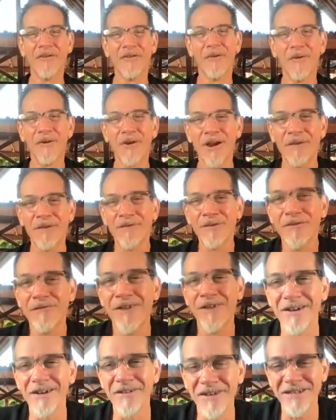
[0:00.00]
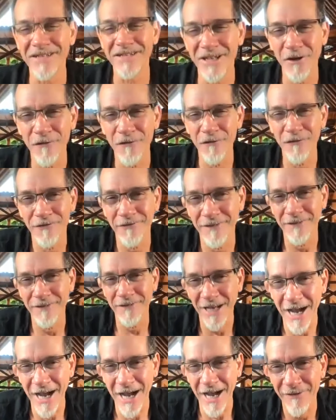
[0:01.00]
or have you found yourself
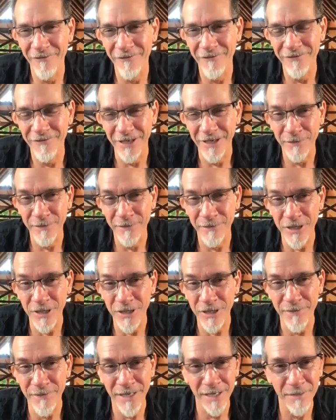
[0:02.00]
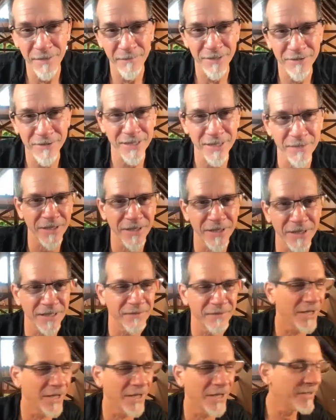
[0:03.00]
like I have, like trying to think about something
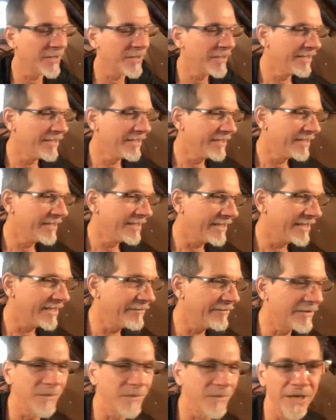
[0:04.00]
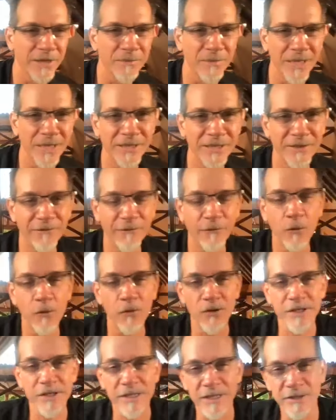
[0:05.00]
about even my, my
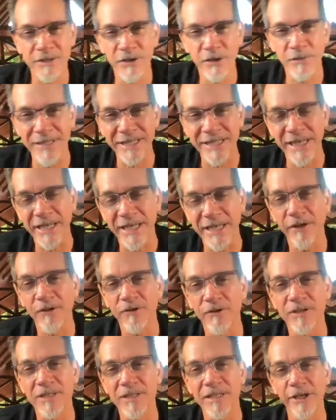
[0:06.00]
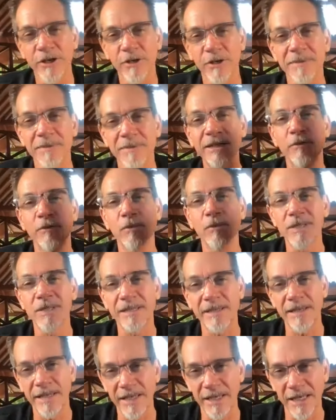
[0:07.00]
divorce, and it took me 10 years later, I'm still was
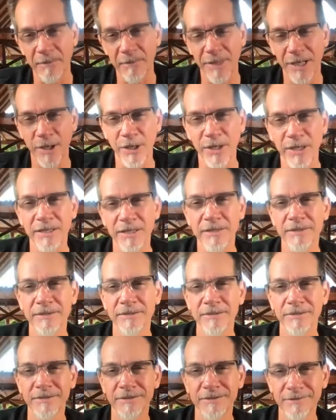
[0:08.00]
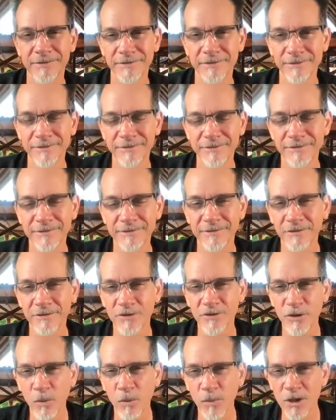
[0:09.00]
thinking about it.
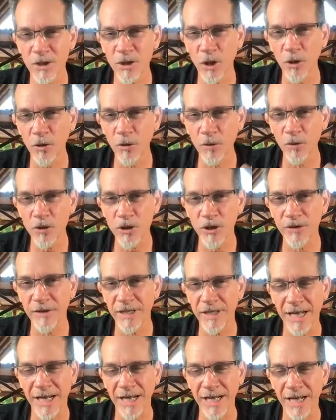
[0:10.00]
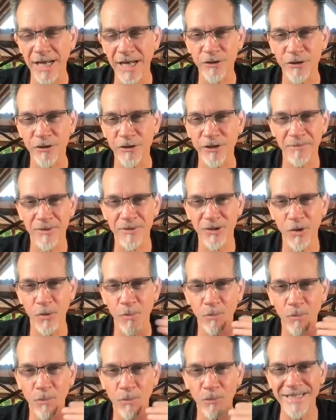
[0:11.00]
There's no resolution that actually comes,
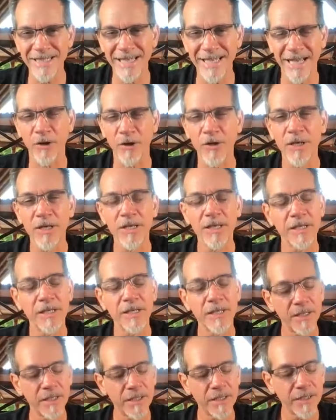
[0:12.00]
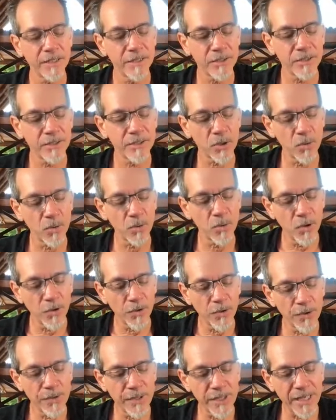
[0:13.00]
there's no printout. So
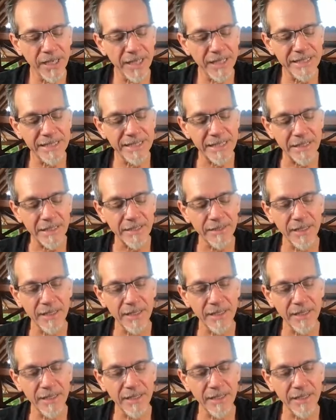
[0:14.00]
the idea